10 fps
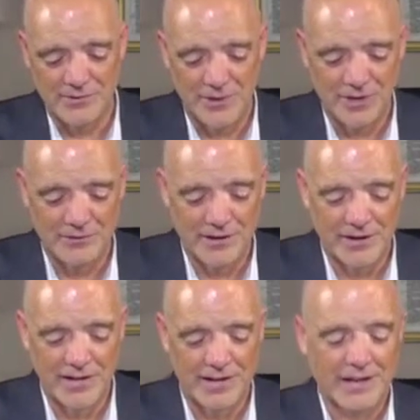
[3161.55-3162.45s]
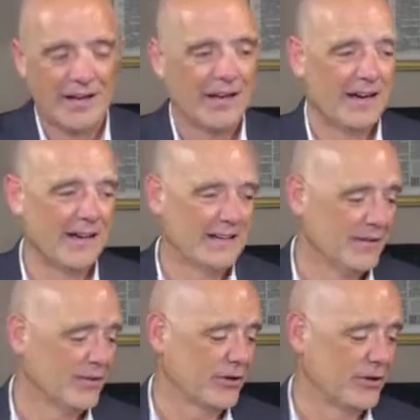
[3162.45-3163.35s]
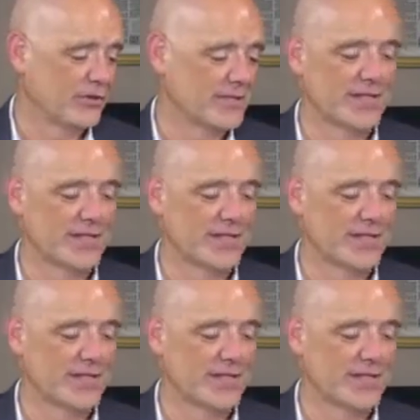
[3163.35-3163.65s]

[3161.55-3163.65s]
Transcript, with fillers: really very uh, difficult